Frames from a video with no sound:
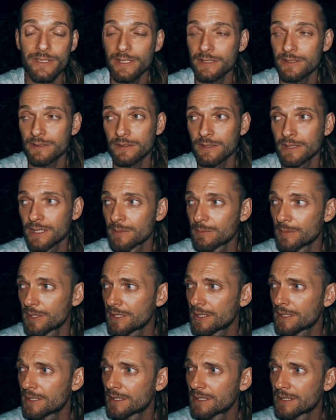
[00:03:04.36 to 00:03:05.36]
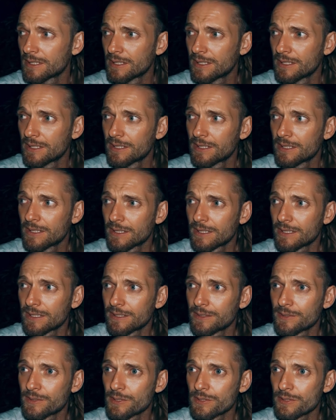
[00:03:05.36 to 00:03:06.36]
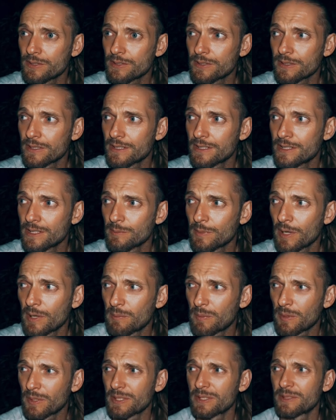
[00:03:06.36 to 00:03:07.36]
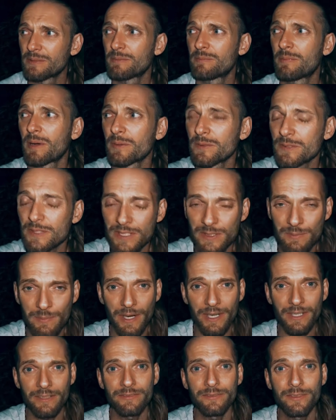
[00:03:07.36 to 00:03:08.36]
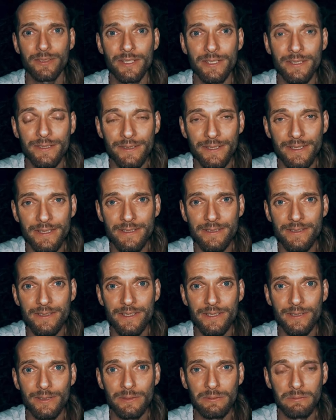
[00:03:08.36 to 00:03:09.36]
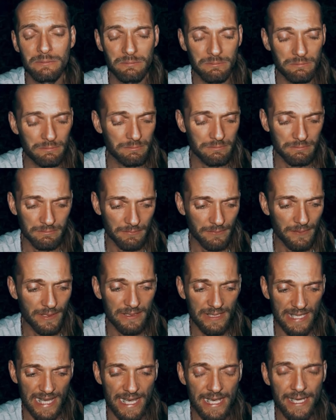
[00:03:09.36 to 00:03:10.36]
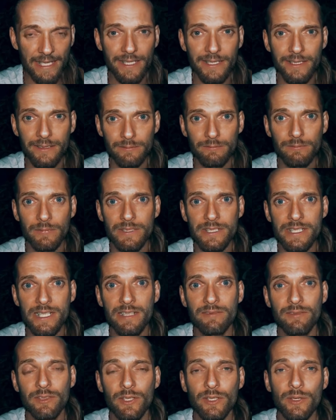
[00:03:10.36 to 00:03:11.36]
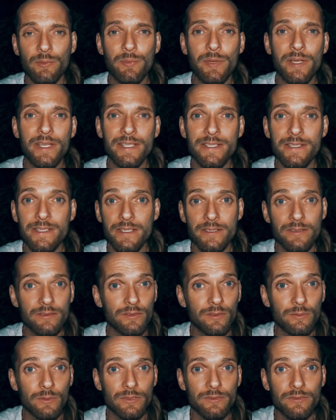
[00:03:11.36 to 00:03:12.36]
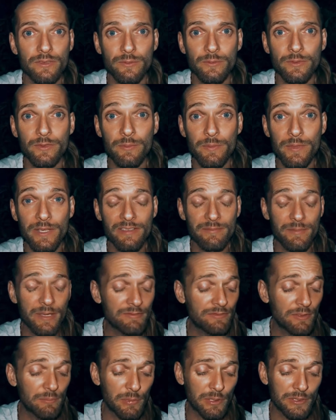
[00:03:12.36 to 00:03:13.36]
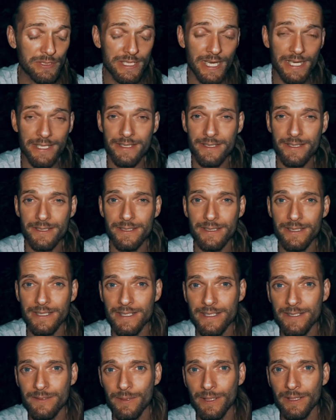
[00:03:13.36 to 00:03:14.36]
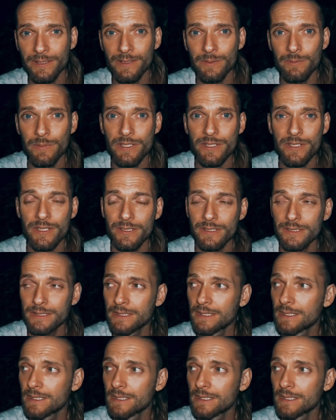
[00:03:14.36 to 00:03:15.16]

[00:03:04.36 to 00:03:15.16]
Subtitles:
That's all I'm eating, just until my body bounces back fully. It's still aching, still have a lot of pains. I don't know what's wrong with me. I've been for blood tests today as well, to be certain.